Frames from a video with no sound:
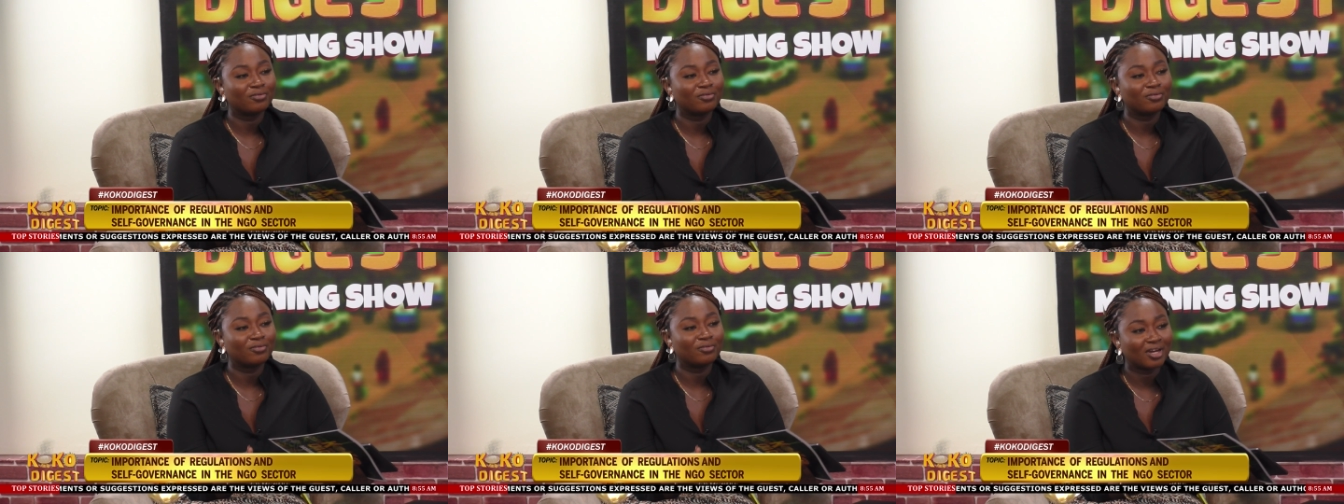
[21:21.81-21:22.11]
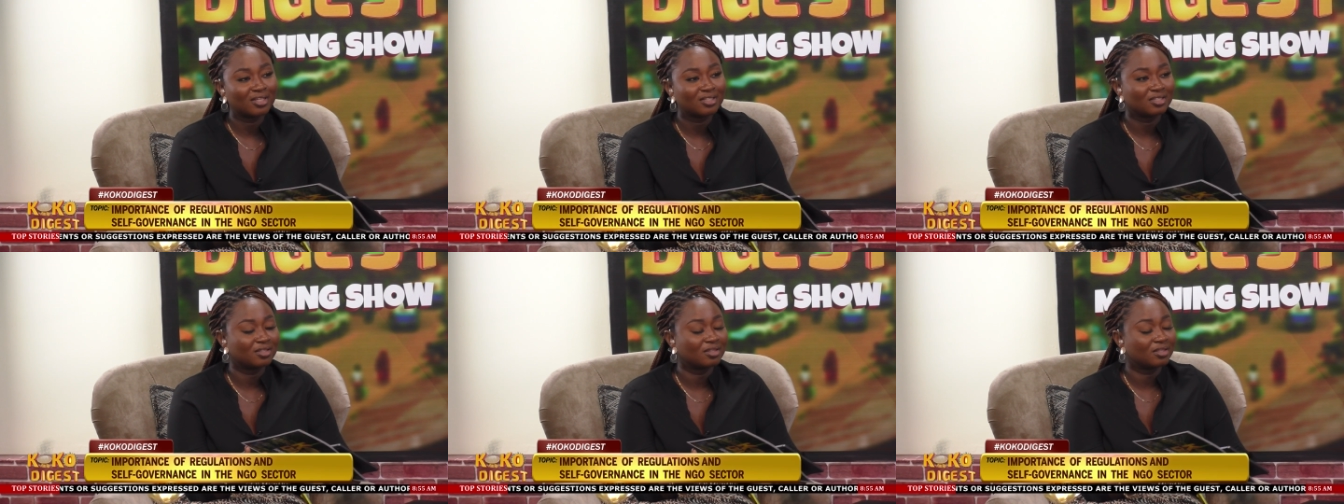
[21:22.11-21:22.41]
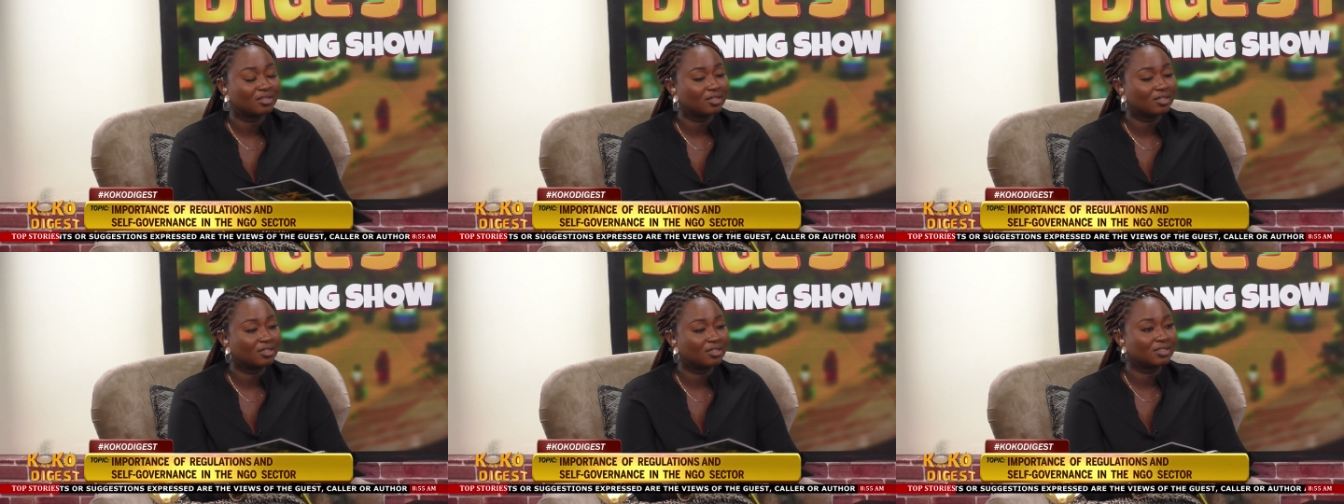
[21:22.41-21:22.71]
the
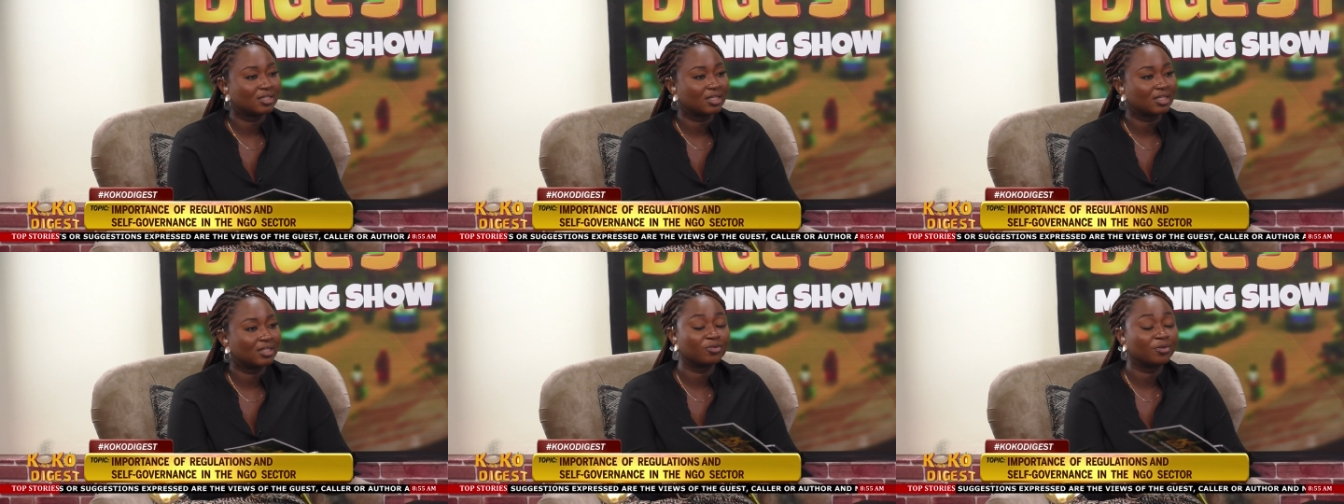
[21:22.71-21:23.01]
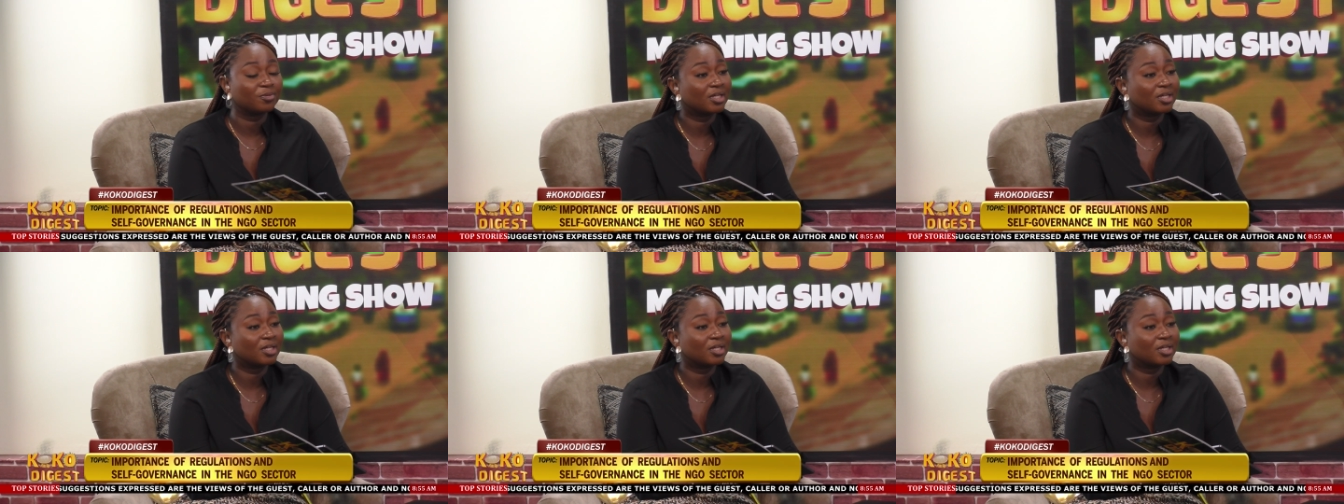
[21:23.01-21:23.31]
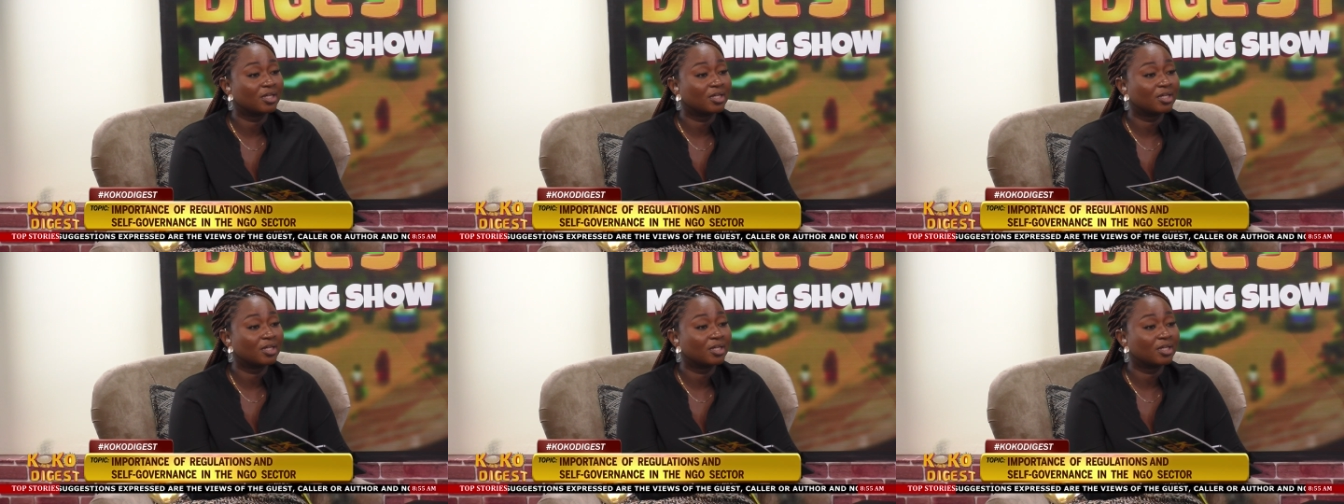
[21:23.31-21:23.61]
orphans and things
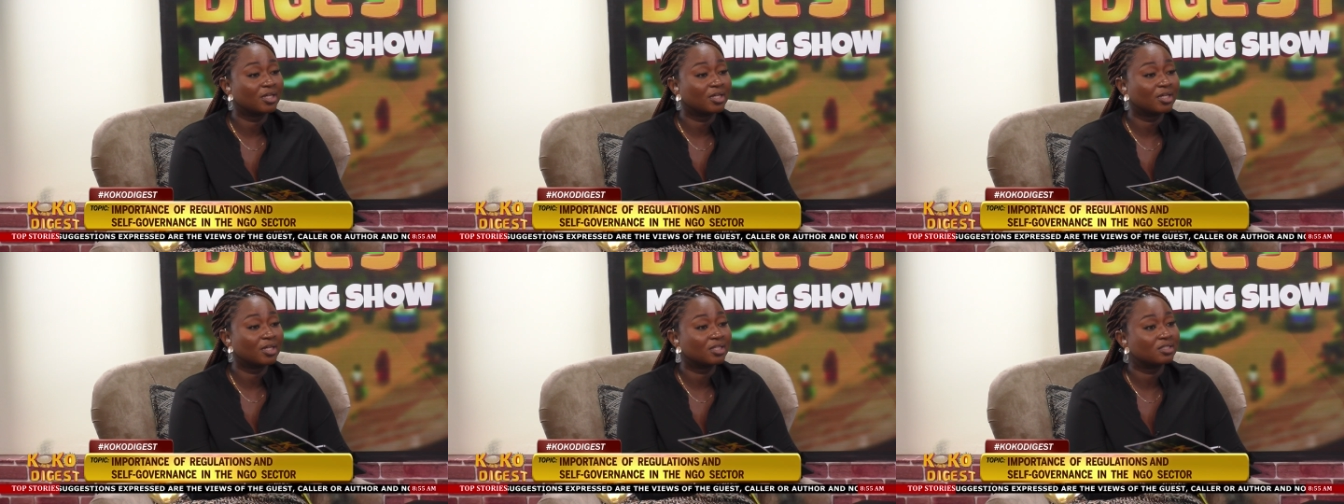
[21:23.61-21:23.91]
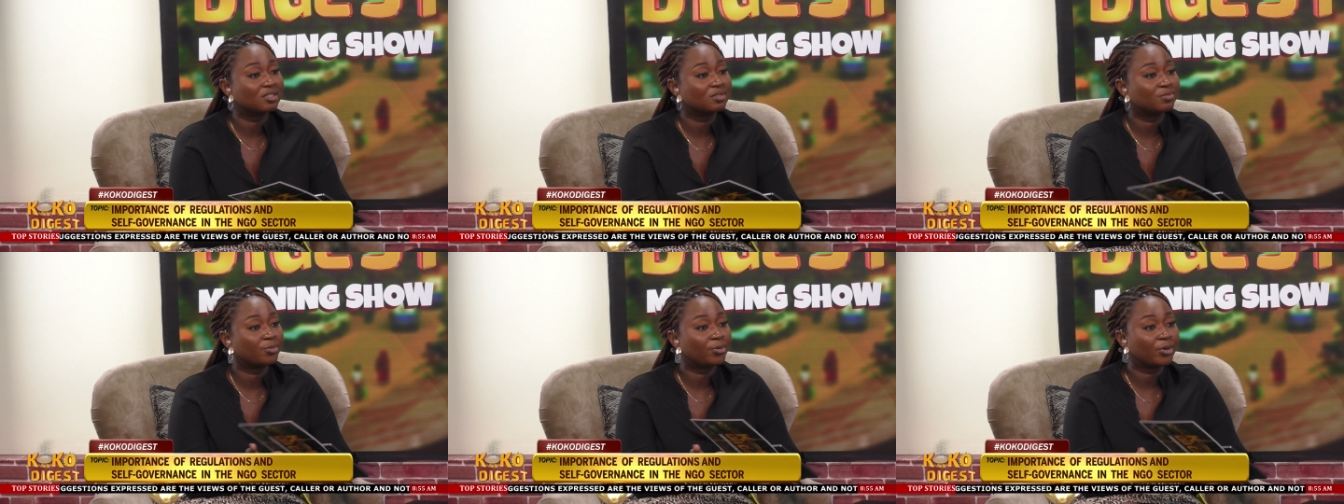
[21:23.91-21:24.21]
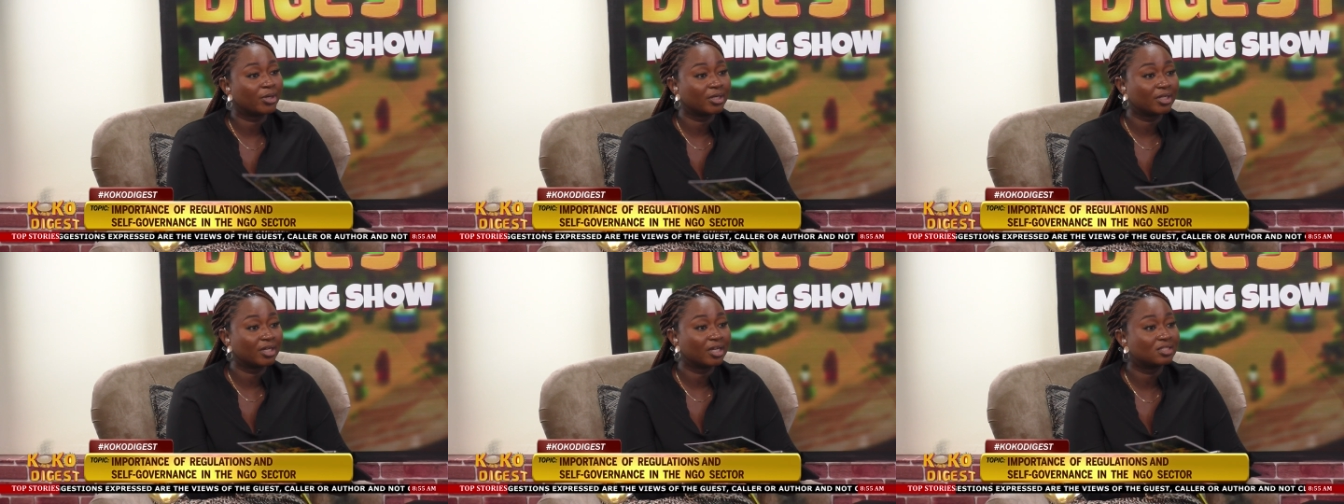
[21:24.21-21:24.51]
like that, where some of
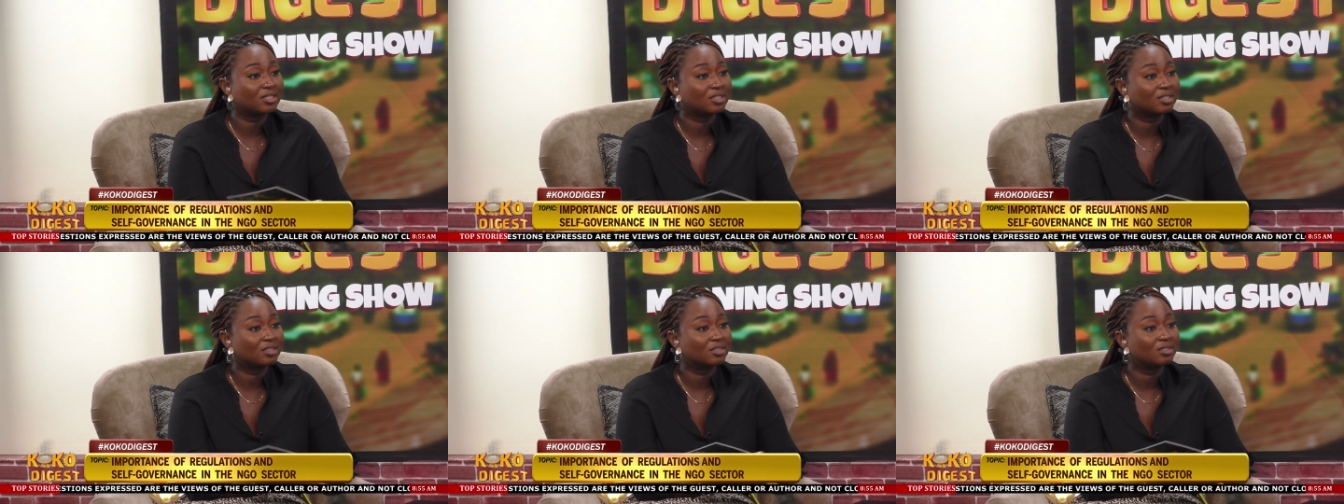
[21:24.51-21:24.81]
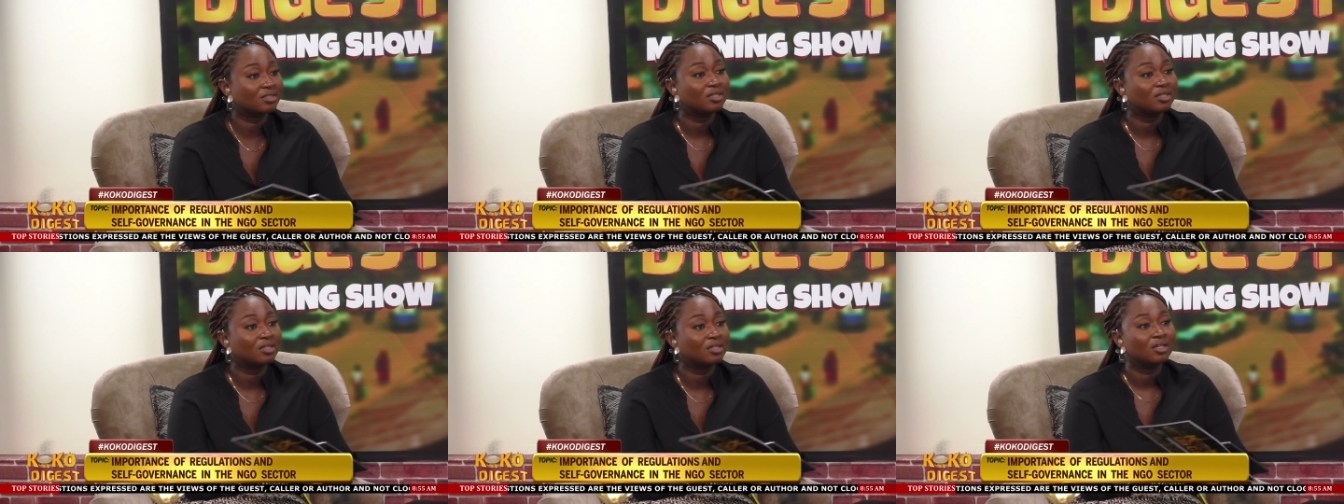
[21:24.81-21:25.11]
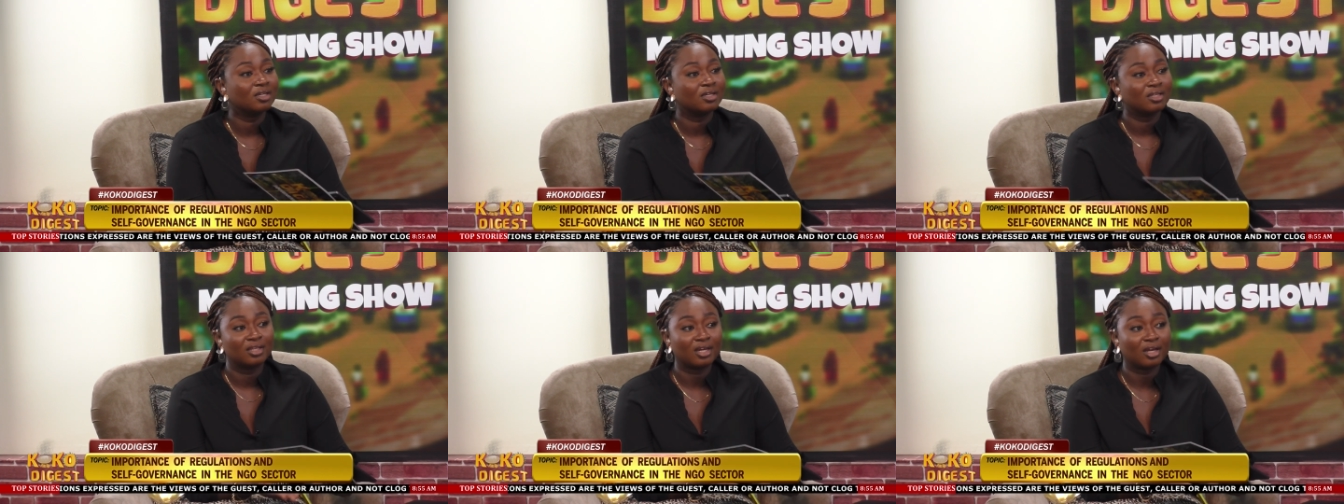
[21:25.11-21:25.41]
them get
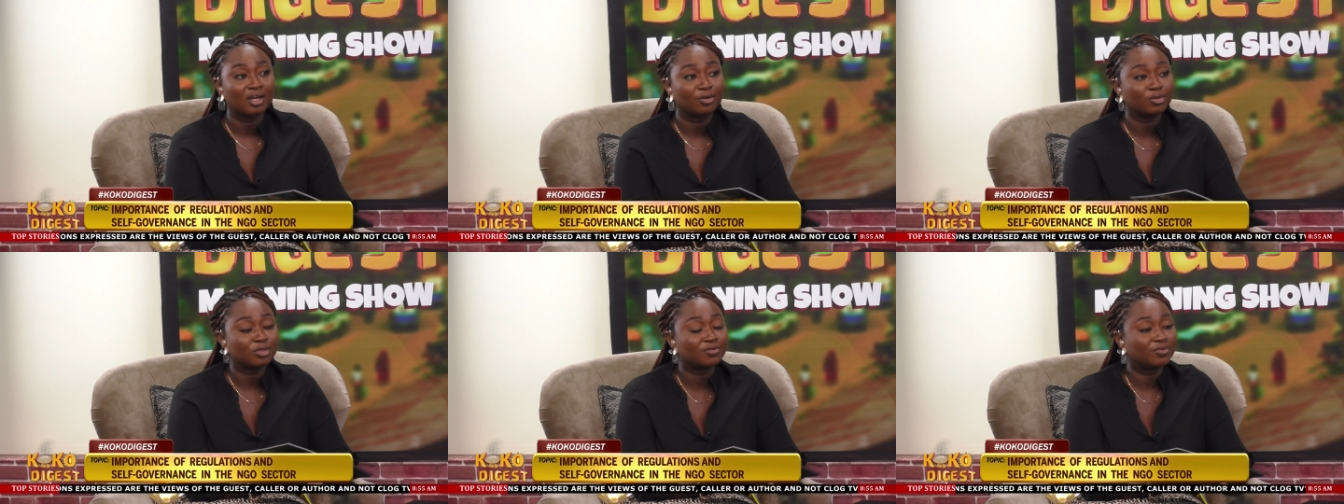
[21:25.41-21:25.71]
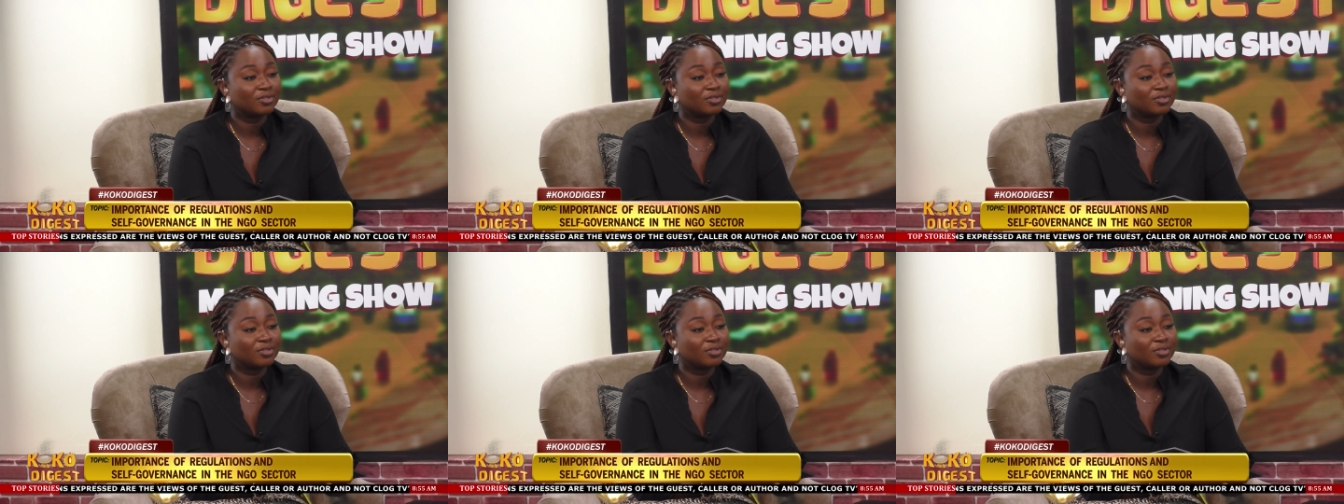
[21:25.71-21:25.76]
pregnant and